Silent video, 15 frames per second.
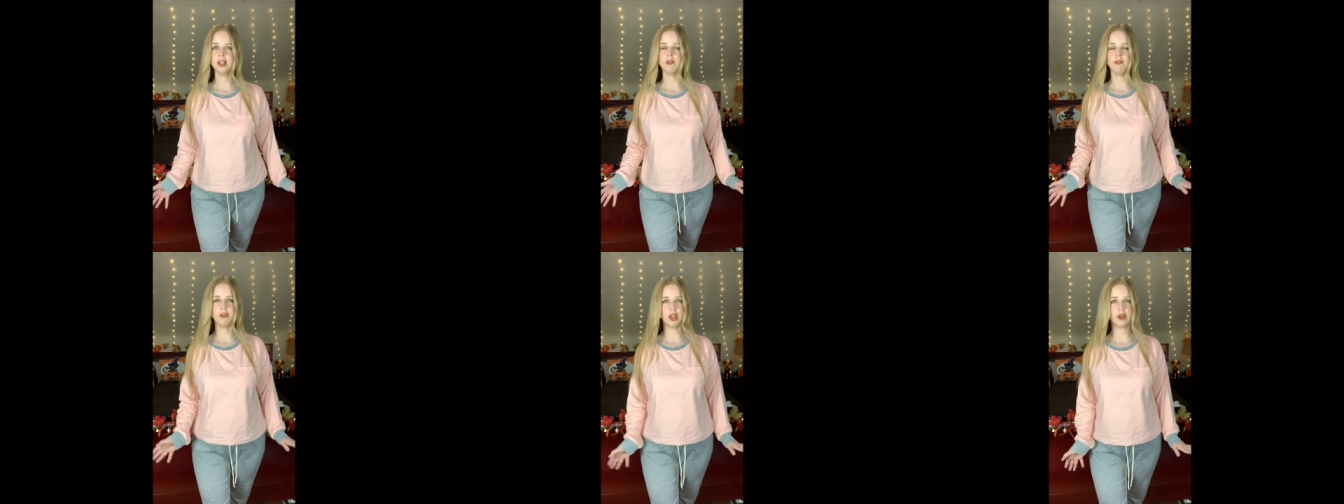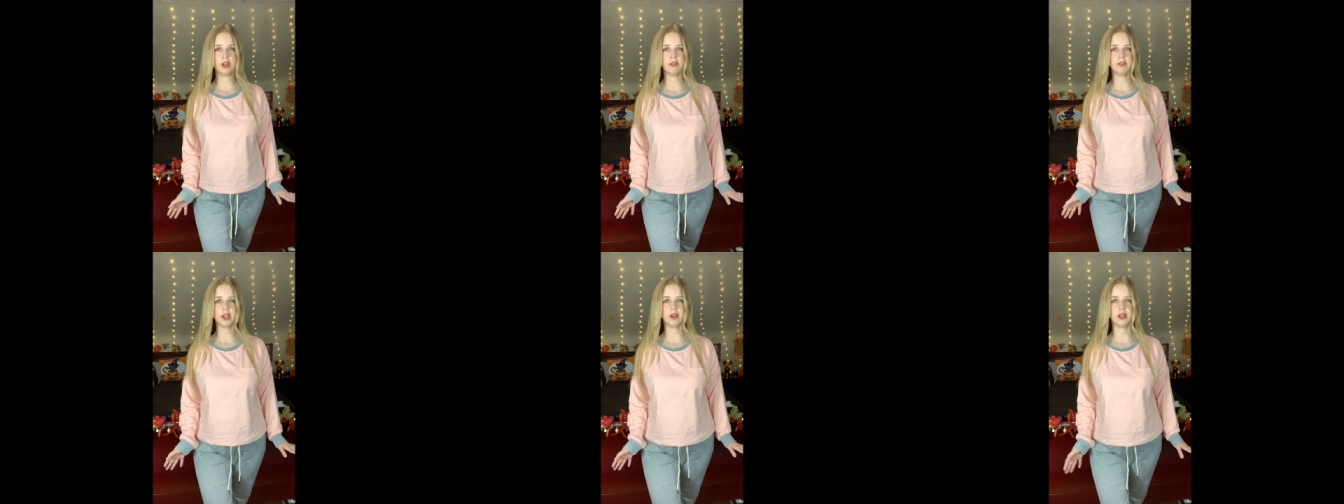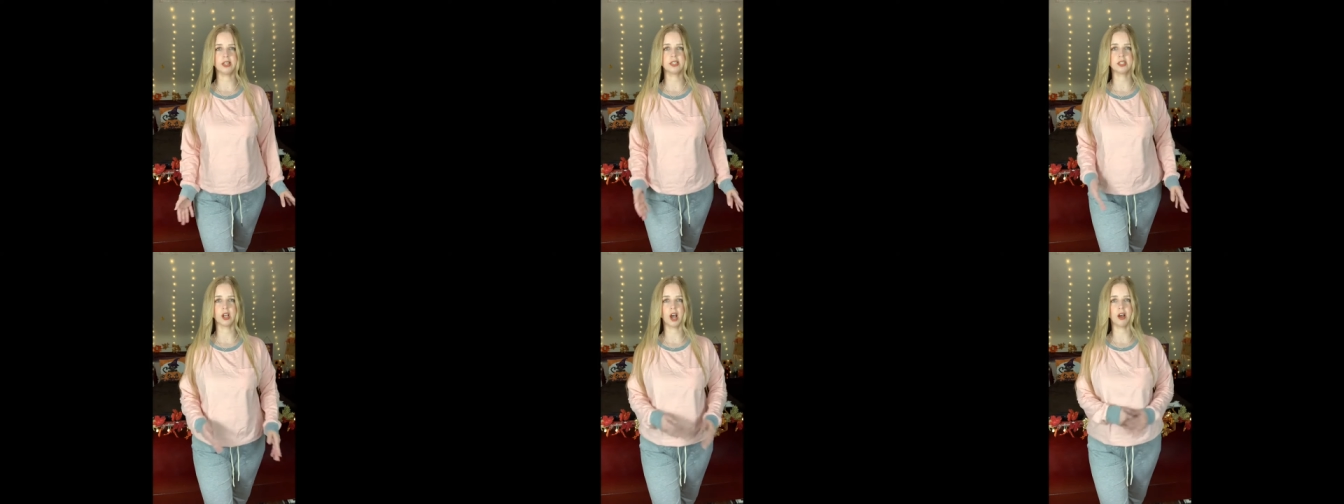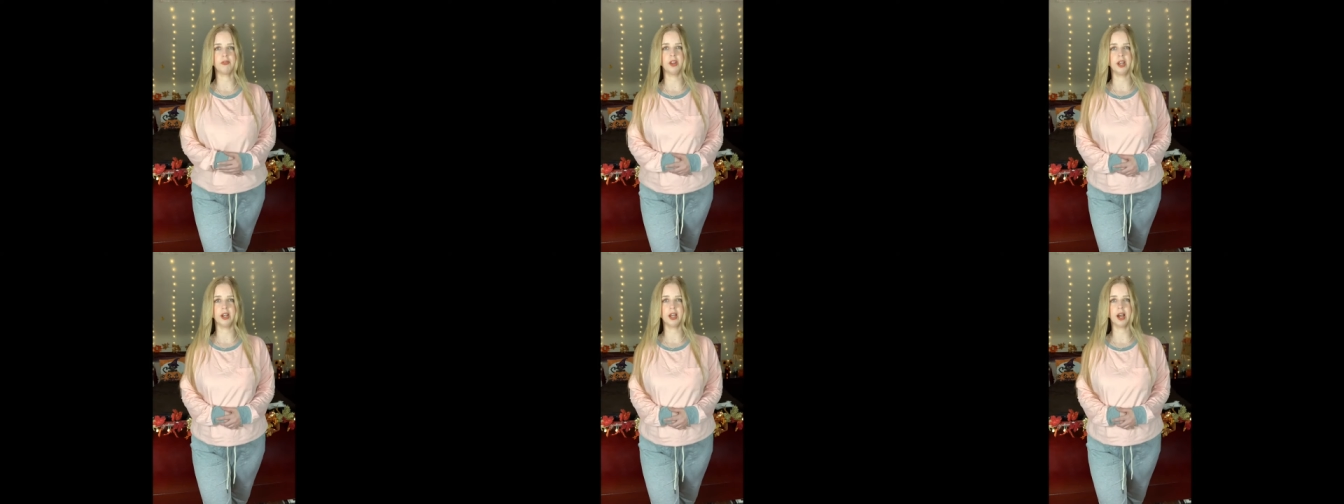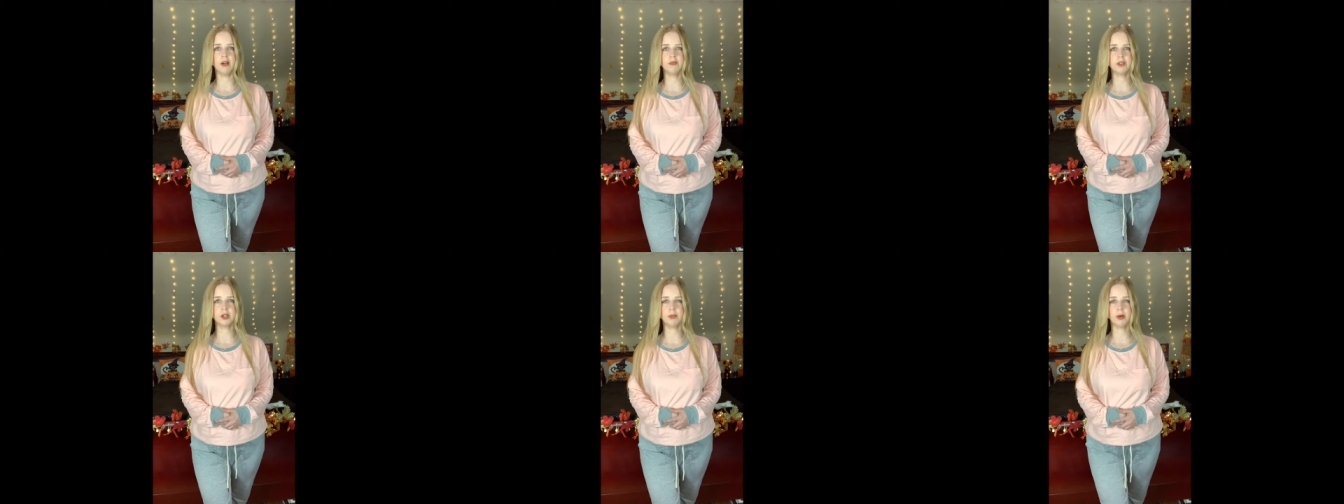Very, very soft and
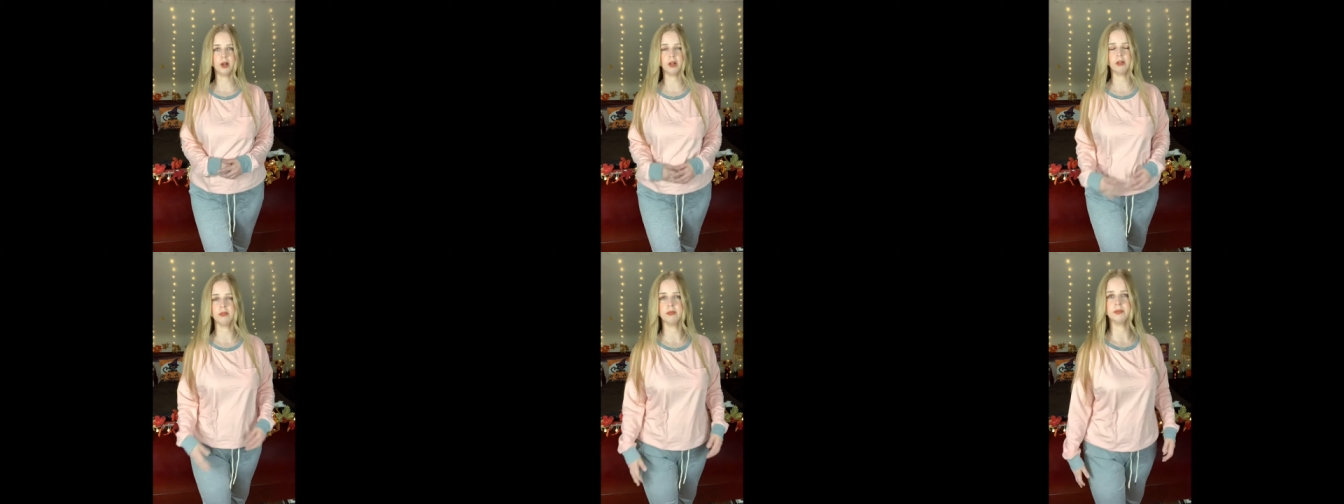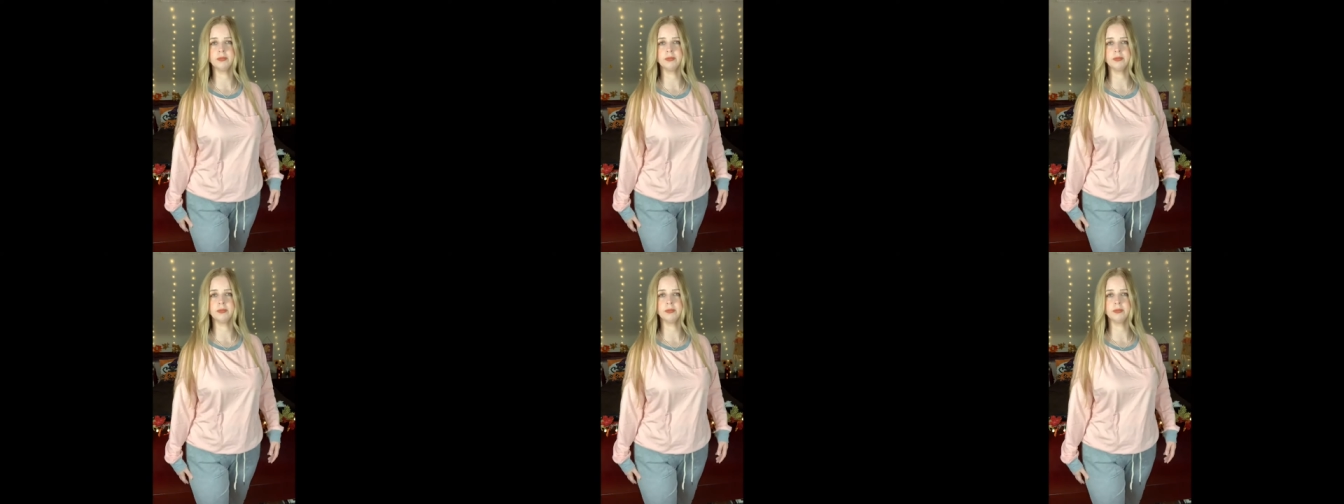comfortable.